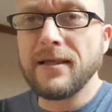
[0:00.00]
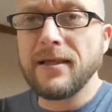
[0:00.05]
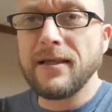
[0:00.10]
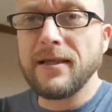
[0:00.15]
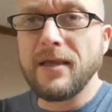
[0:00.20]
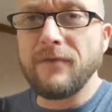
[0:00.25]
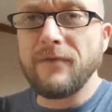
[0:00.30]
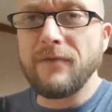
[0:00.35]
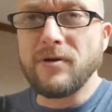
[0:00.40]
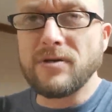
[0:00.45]

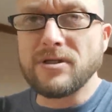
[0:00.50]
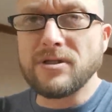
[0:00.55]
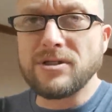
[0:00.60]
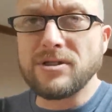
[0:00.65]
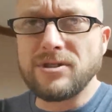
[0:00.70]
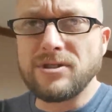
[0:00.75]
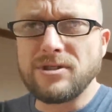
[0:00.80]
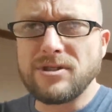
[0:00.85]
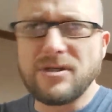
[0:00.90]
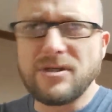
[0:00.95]
if you could
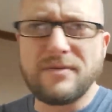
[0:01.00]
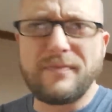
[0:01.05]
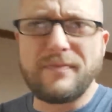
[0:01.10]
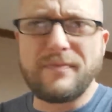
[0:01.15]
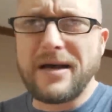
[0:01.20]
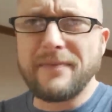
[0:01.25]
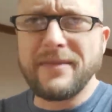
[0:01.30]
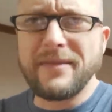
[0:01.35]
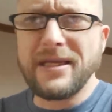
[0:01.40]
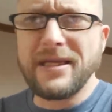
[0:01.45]

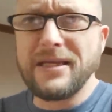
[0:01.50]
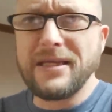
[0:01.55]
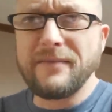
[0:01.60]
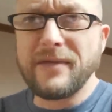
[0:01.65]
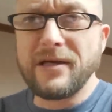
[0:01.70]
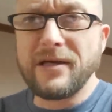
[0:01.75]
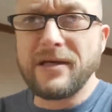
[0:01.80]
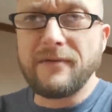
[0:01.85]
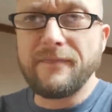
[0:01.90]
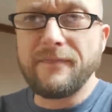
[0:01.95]
pop me an
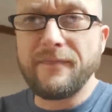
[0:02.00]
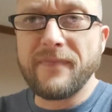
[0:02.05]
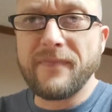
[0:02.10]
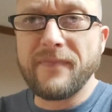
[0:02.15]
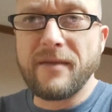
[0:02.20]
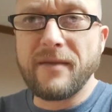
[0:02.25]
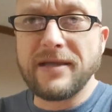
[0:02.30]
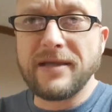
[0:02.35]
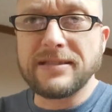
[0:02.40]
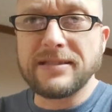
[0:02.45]
email
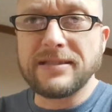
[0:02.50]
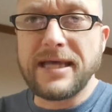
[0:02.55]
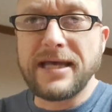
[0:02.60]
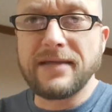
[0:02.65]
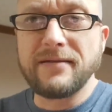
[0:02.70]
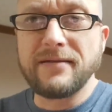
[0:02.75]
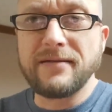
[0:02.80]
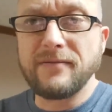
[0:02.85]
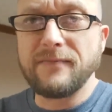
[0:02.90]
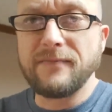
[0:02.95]
about
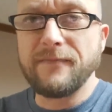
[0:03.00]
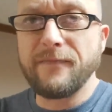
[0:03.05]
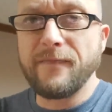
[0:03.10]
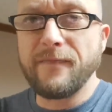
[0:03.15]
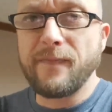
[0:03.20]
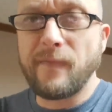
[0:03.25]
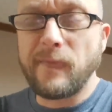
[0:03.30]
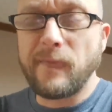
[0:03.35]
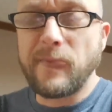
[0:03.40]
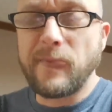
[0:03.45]
that,
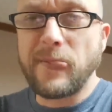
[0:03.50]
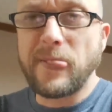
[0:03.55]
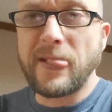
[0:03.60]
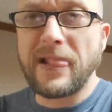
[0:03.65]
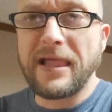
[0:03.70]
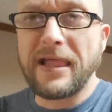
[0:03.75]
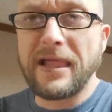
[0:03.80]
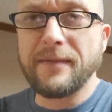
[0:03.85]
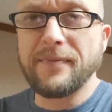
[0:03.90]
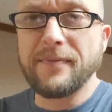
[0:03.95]

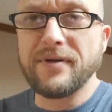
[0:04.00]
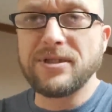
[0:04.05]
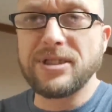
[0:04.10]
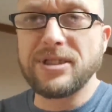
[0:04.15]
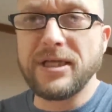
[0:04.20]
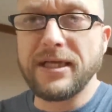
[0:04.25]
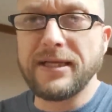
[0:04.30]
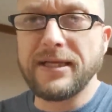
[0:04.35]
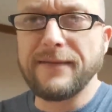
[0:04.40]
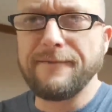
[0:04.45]
I'd
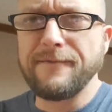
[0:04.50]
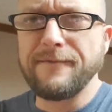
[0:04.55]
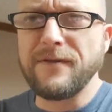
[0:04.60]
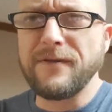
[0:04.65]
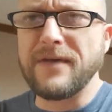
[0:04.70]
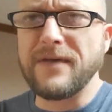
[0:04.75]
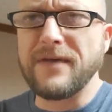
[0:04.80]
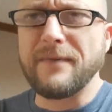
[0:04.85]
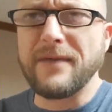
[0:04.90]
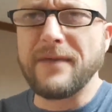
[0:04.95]
appreciate it.
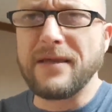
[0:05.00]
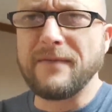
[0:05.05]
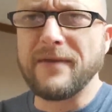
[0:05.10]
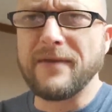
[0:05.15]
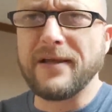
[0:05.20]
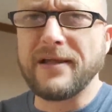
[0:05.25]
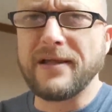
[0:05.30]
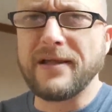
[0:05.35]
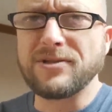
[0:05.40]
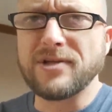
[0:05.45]
You've got my
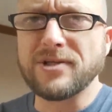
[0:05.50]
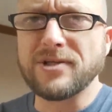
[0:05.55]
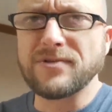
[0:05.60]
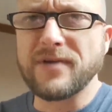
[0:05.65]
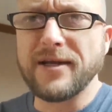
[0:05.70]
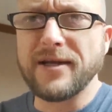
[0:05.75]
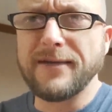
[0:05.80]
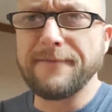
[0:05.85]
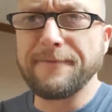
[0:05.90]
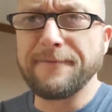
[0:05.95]
email address,
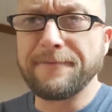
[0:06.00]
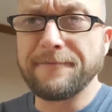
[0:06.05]
right?